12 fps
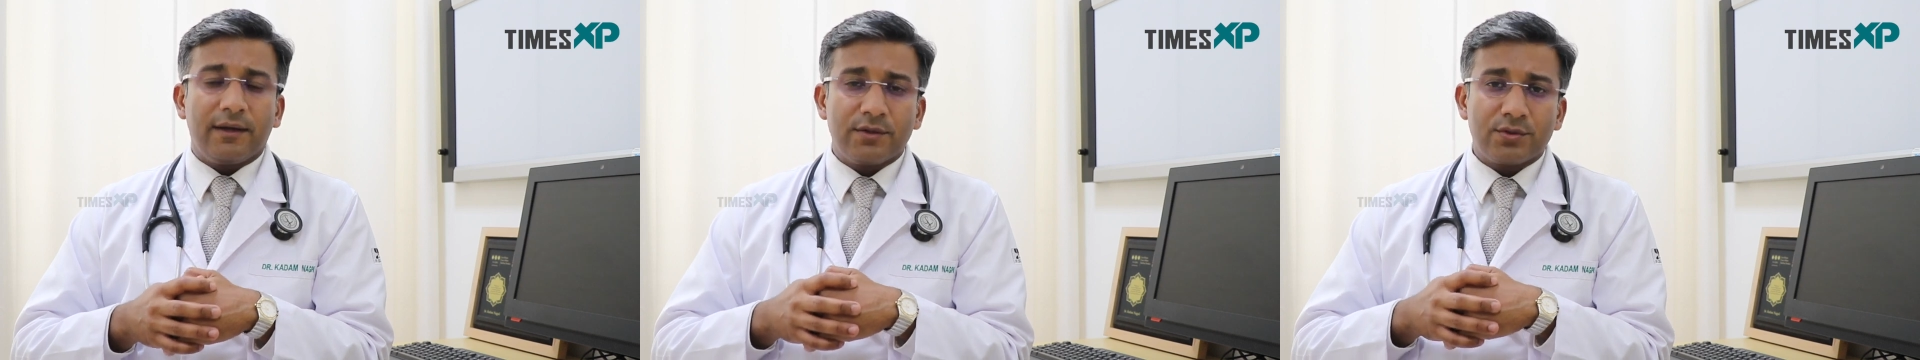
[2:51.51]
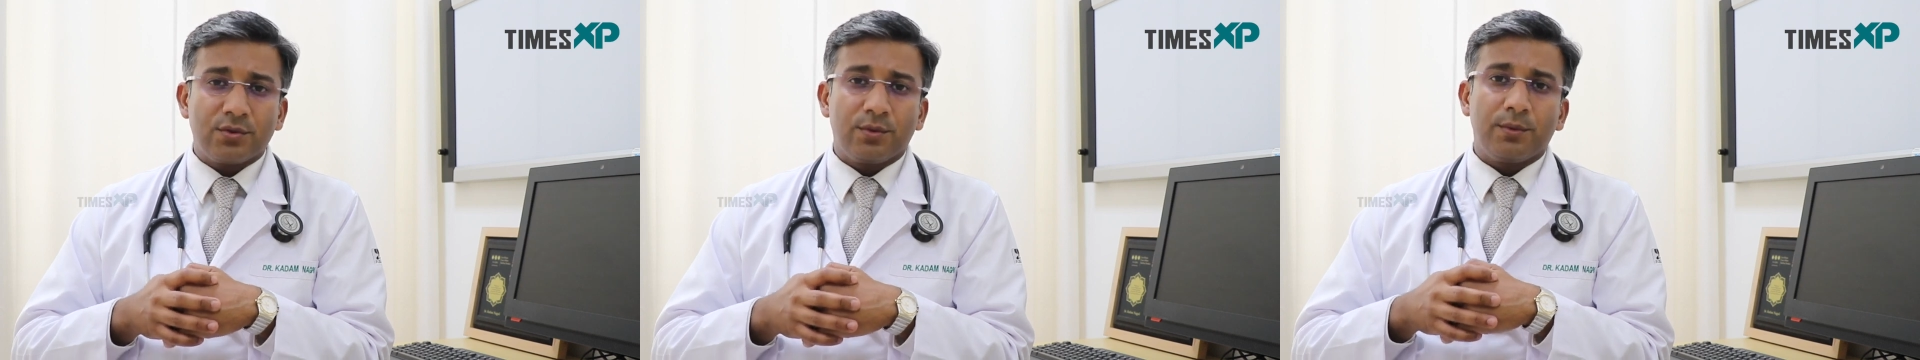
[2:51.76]

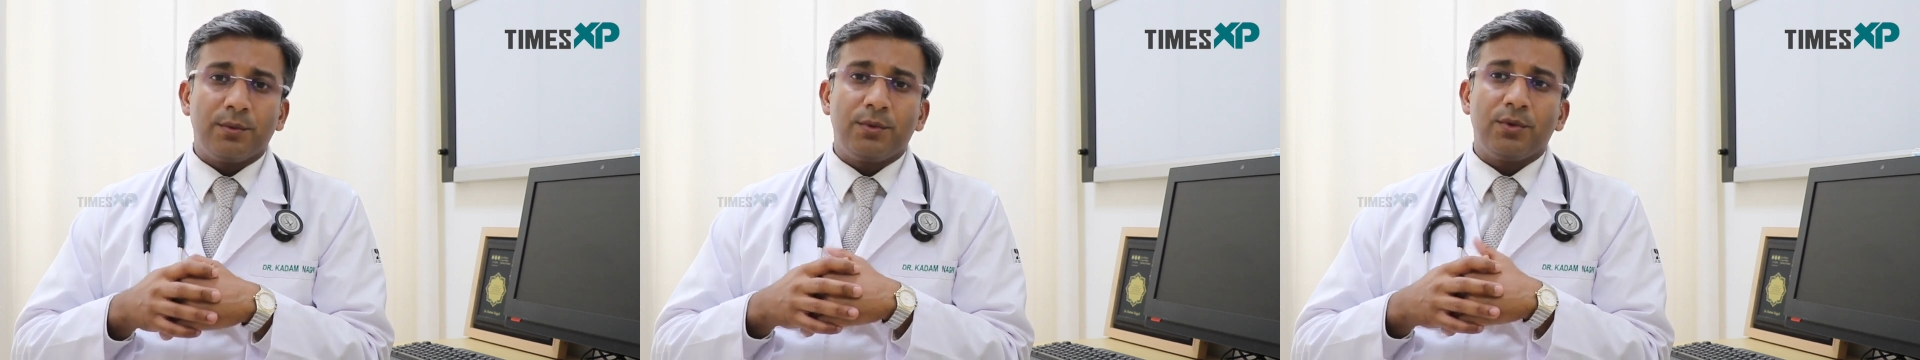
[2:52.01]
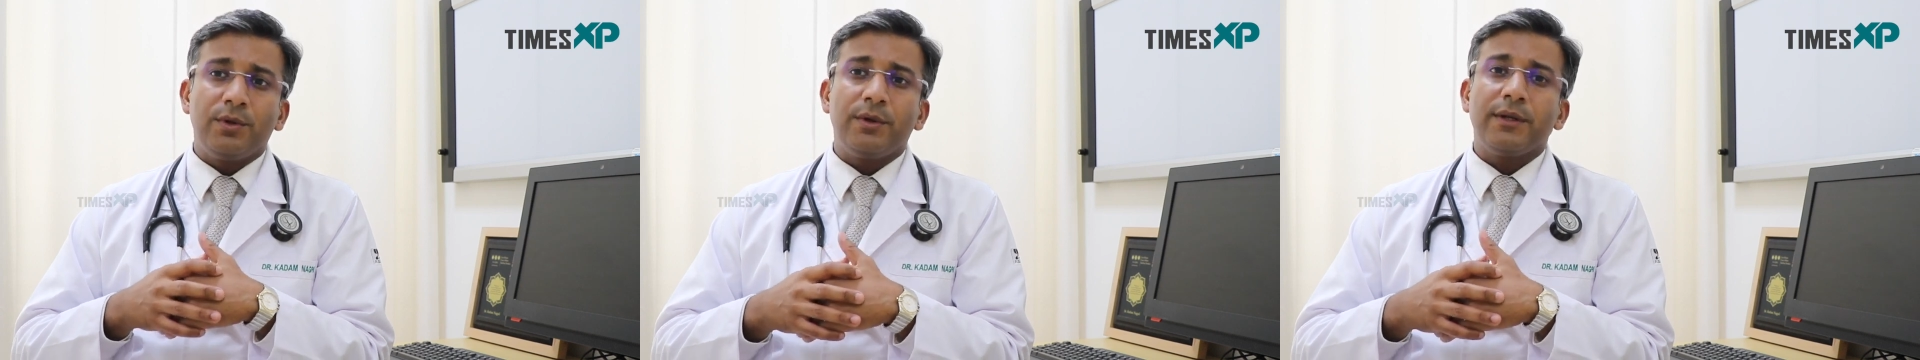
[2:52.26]
So
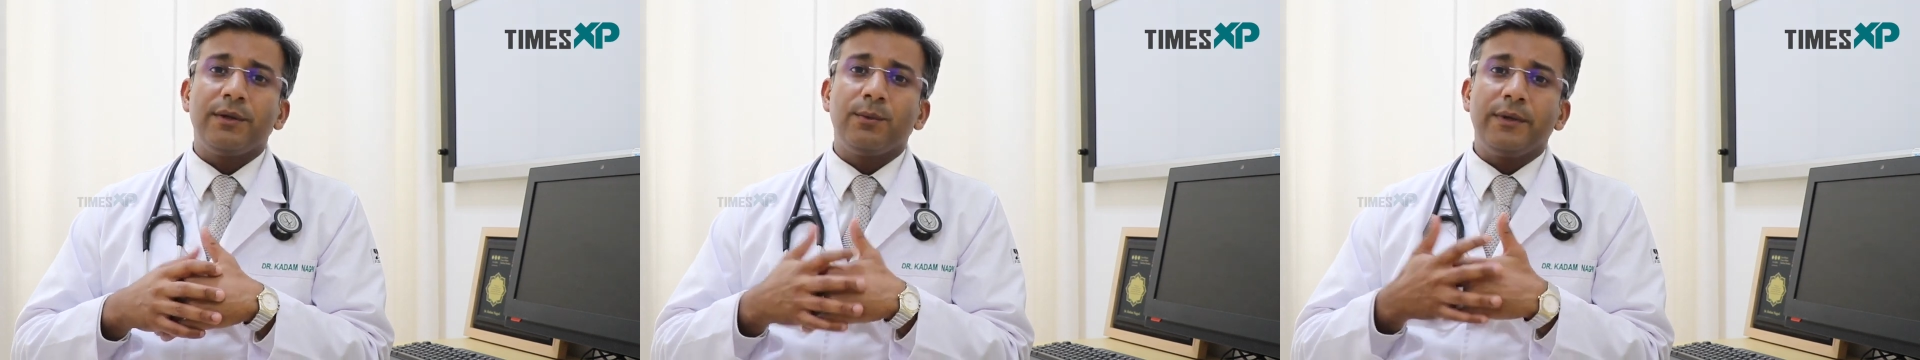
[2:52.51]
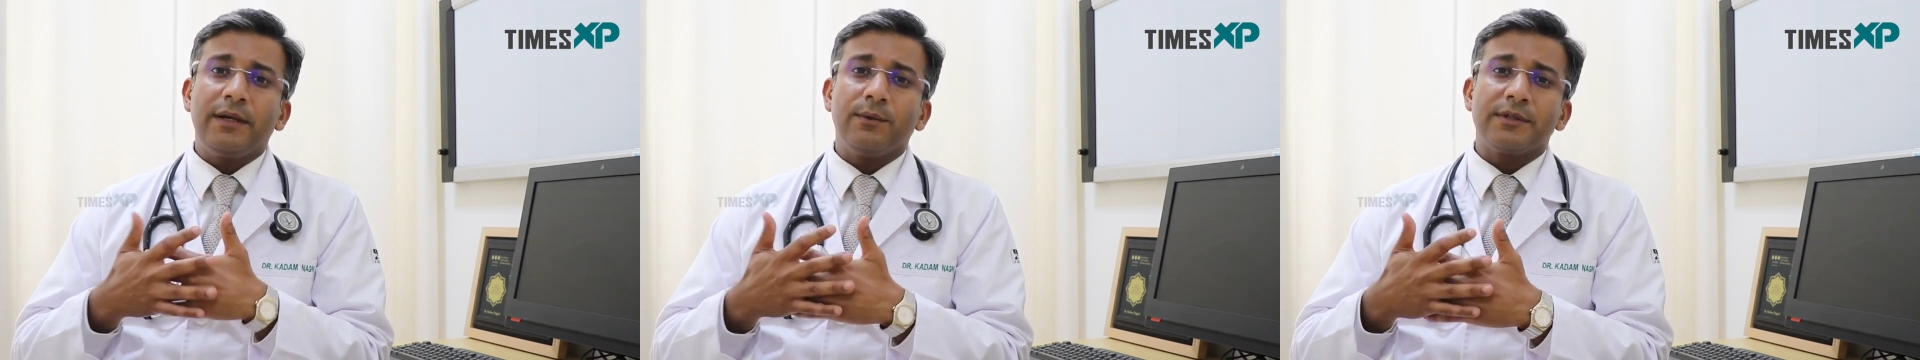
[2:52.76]
you
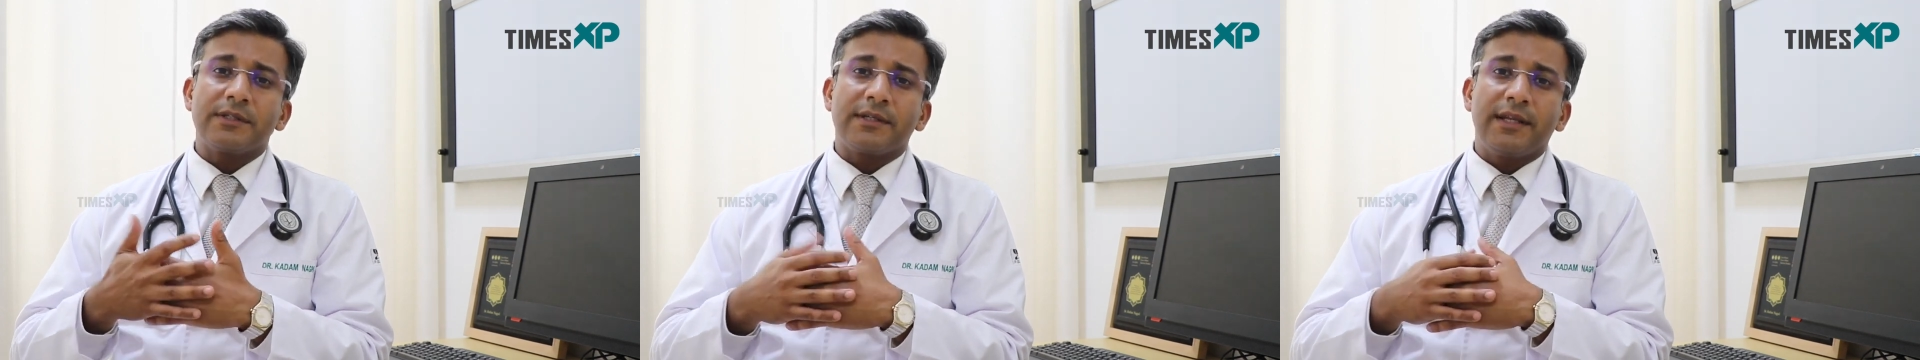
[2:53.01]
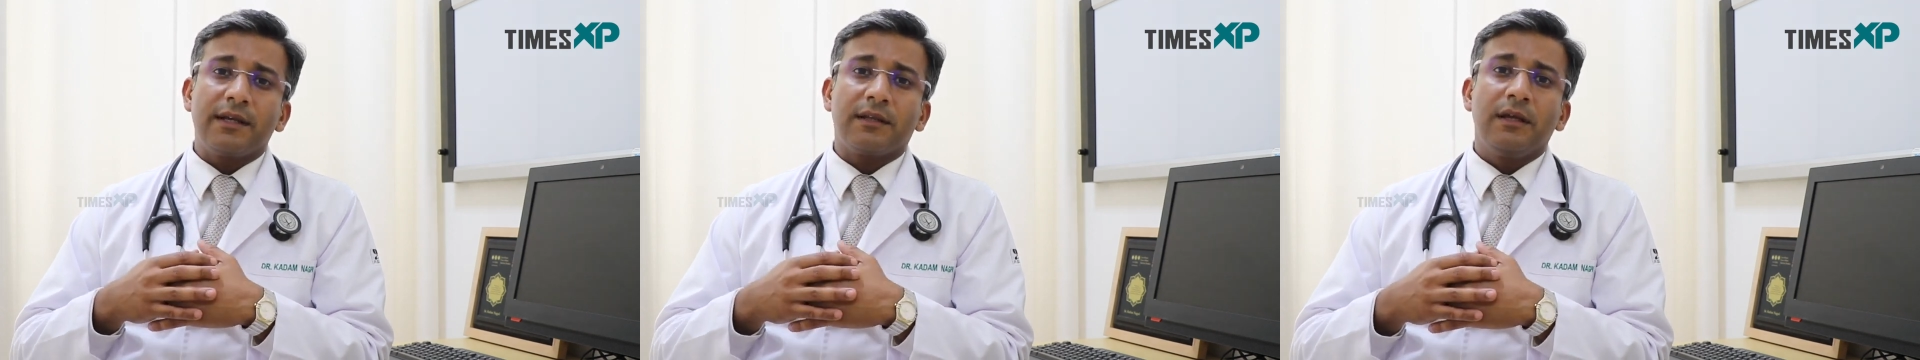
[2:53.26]
need to just
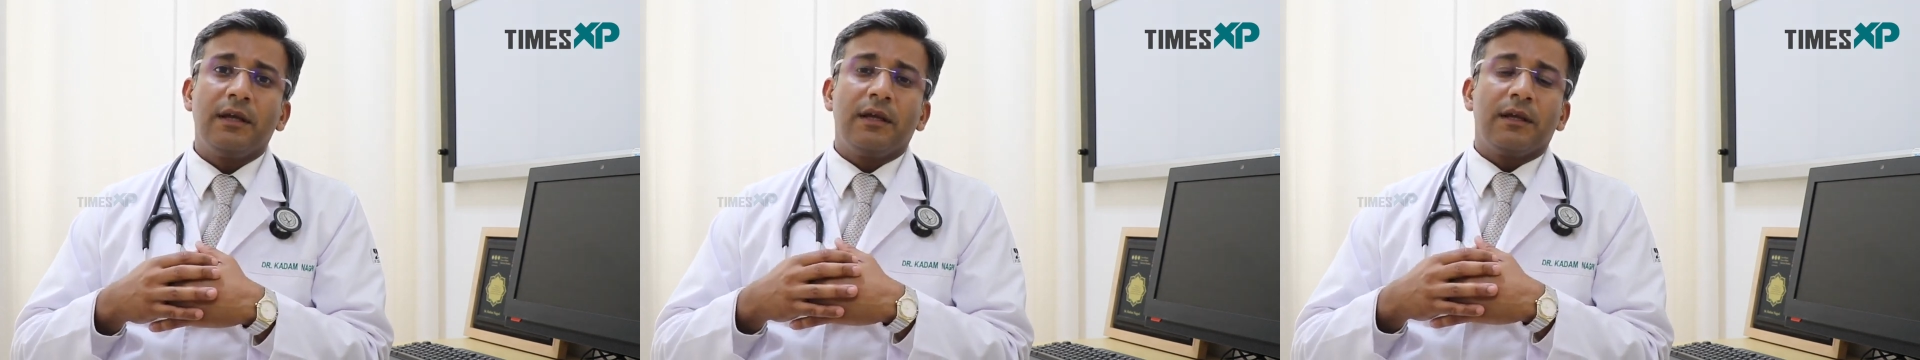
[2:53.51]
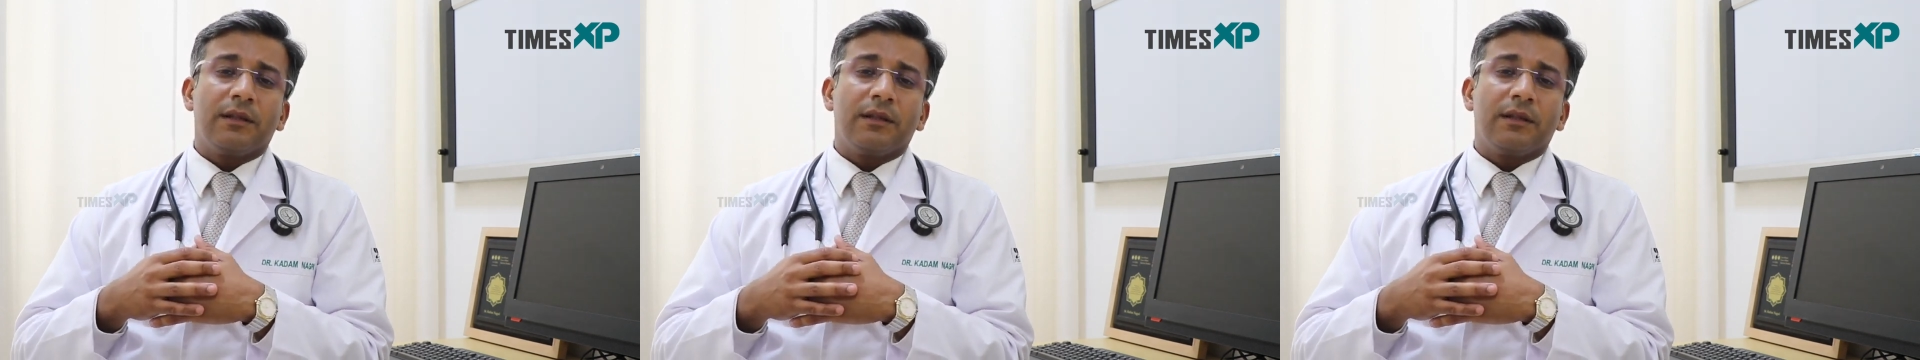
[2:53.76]
bring